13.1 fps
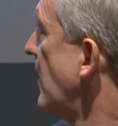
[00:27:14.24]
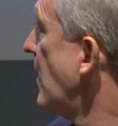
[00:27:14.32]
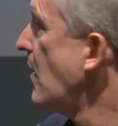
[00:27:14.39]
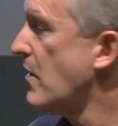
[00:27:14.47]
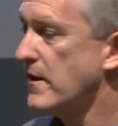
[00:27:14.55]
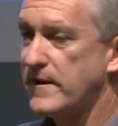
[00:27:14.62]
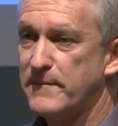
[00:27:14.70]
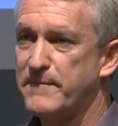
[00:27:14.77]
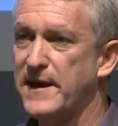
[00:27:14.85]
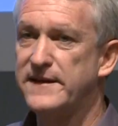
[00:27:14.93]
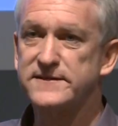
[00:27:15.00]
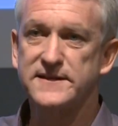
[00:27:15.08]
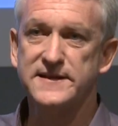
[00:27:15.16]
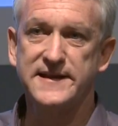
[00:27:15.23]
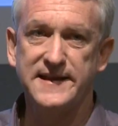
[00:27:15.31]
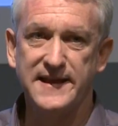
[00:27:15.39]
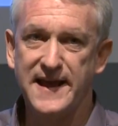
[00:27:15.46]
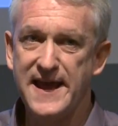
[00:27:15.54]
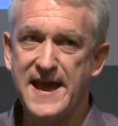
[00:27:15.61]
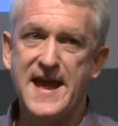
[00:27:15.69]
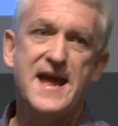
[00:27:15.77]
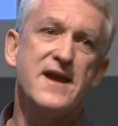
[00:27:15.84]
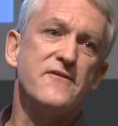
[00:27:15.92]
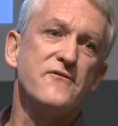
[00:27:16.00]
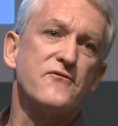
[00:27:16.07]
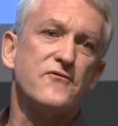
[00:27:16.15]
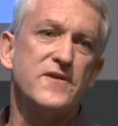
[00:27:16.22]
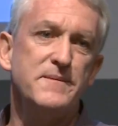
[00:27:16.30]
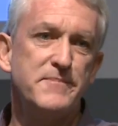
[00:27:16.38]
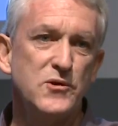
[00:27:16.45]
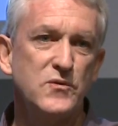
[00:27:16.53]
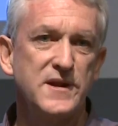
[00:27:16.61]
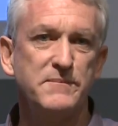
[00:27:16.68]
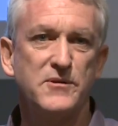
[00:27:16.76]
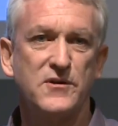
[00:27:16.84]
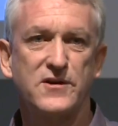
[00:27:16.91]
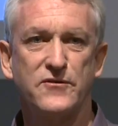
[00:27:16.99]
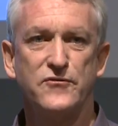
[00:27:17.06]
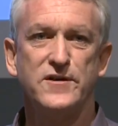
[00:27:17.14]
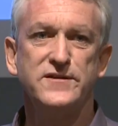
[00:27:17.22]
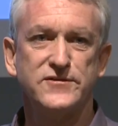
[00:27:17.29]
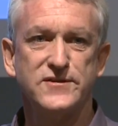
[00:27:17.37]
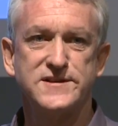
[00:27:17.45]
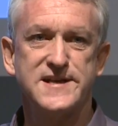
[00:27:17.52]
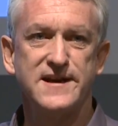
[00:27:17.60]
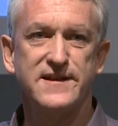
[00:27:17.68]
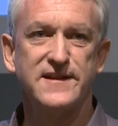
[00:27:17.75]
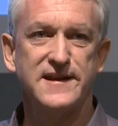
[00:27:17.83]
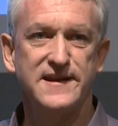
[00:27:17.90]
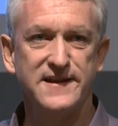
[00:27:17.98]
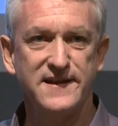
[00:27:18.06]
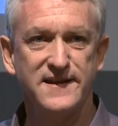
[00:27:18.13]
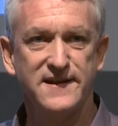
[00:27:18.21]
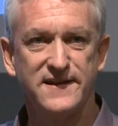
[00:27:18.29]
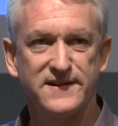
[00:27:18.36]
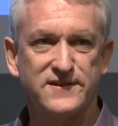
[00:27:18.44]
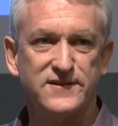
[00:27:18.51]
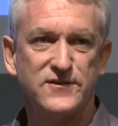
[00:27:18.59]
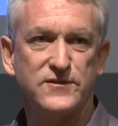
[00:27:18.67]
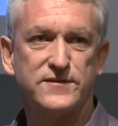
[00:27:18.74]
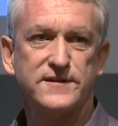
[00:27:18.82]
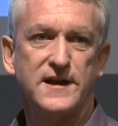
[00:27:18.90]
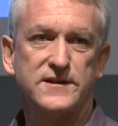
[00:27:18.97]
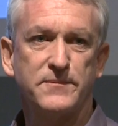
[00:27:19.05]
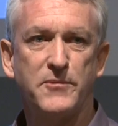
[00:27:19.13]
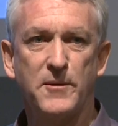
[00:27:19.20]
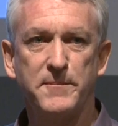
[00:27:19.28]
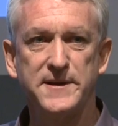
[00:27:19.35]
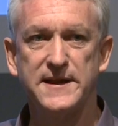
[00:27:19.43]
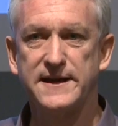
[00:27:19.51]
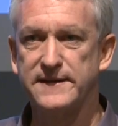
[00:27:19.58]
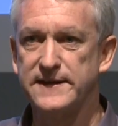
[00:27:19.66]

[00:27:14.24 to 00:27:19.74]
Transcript: on basically every building block of research out there to start to populate